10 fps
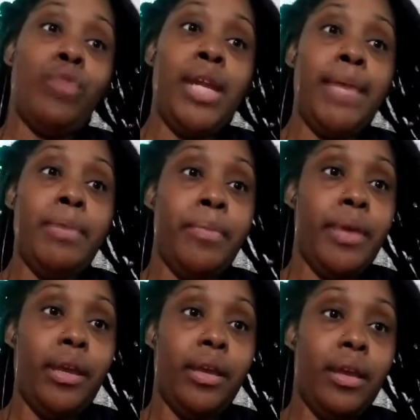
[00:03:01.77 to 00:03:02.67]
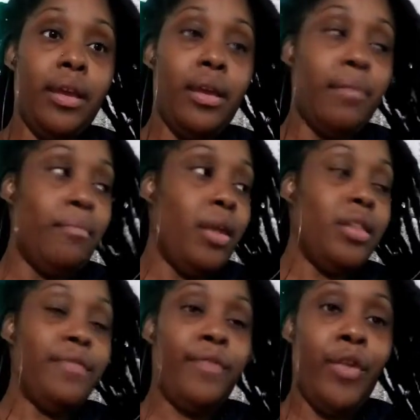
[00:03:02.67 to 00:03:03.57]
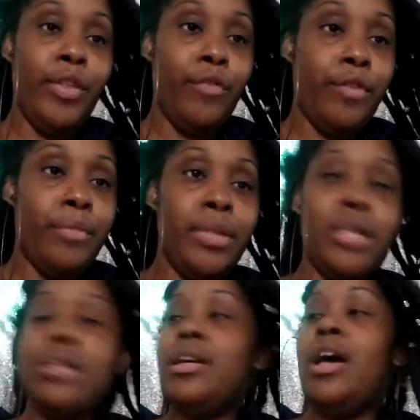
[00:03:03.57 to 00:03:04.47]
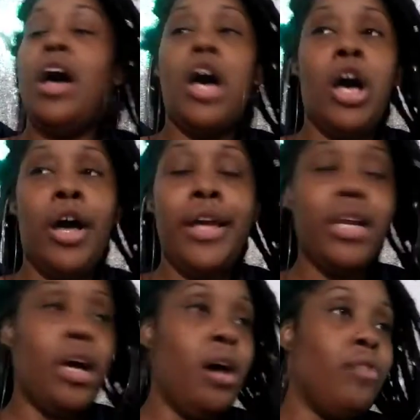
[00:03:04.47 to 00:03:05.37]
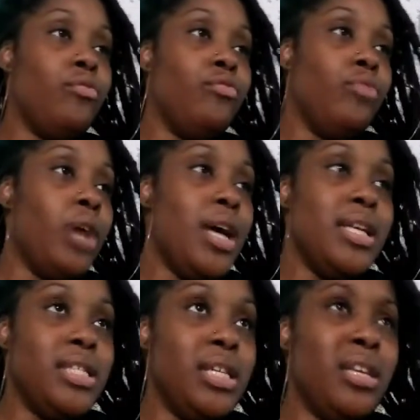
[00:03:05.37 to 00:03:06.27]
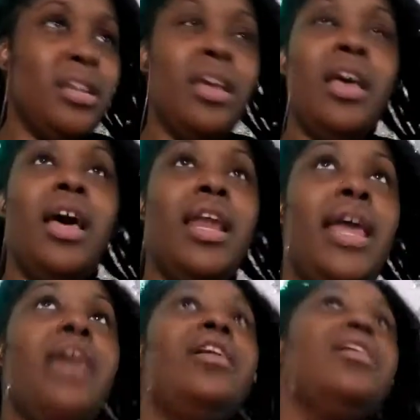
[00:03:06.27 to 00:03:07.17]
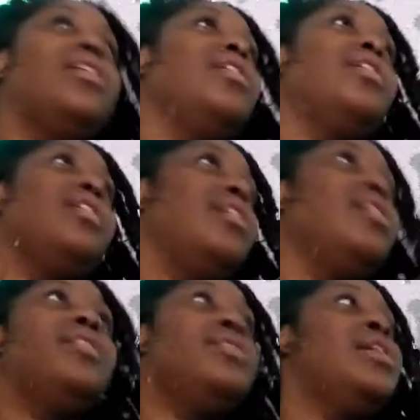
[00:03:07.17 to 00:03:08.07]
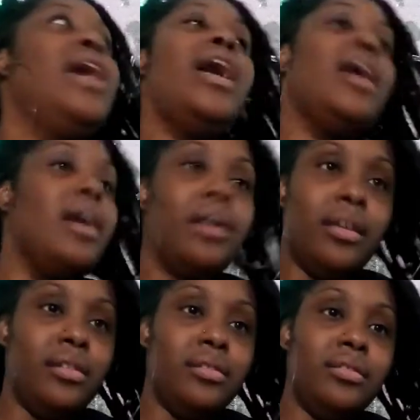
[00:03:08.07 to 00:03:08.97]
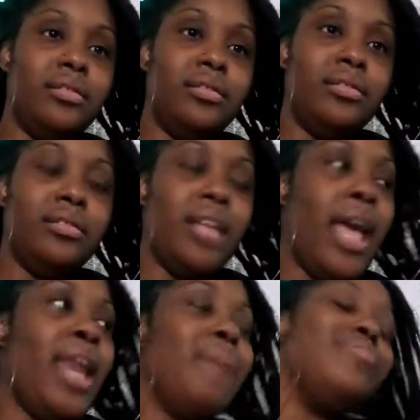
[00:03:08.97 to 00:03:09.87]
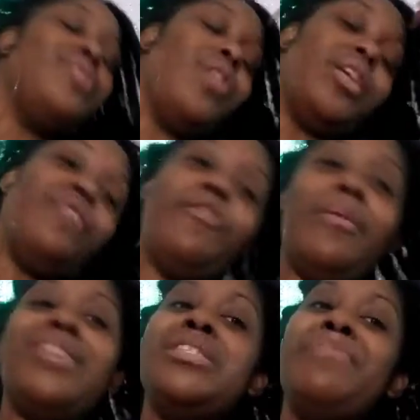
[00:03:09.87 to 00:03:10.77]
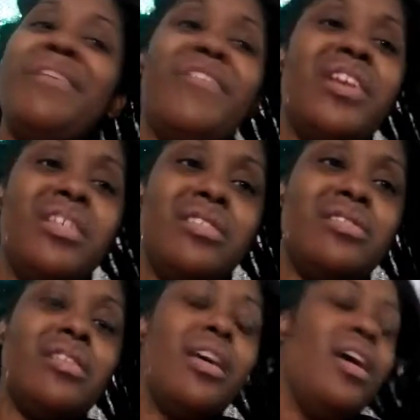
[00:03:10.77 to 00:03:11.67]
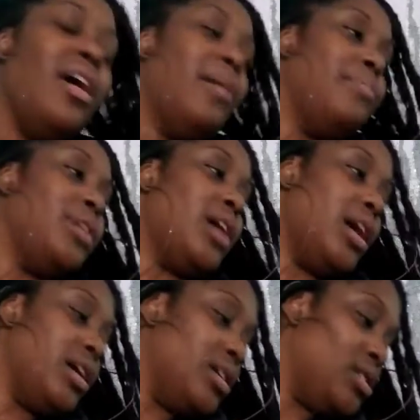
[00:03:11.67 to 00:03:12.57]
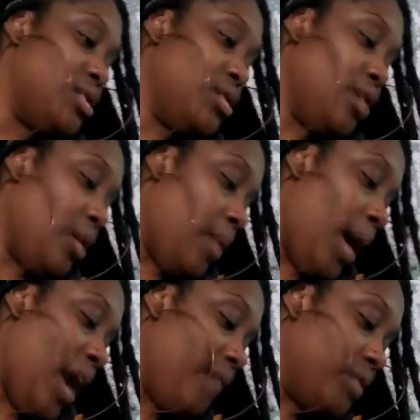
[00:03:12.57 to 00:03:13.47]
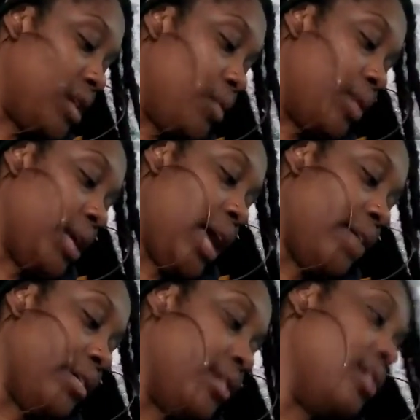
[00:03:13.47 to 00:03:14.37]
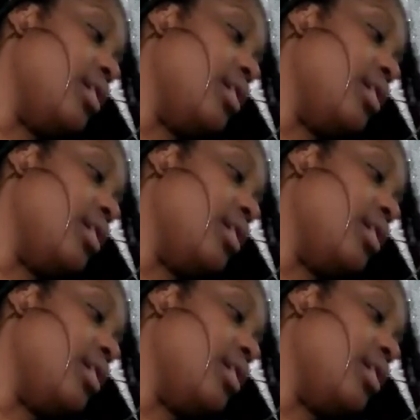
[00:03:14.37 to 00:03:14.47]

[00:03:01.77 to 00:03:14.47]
claim to be, mother, father, grandmother, aunt, uncle, cousin, like nah. And I'm talking from experience because you know I've dealt with a lot of